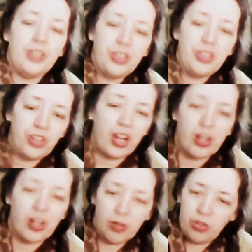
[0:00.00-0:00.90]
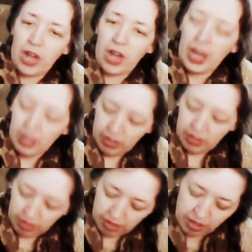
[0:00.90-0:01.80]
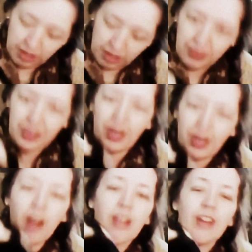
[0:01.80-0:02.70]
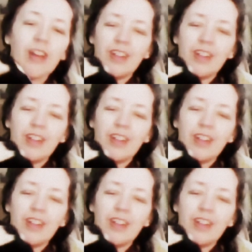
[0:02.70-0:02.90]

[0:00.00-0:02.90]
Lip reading: is Choco Chat with Darla.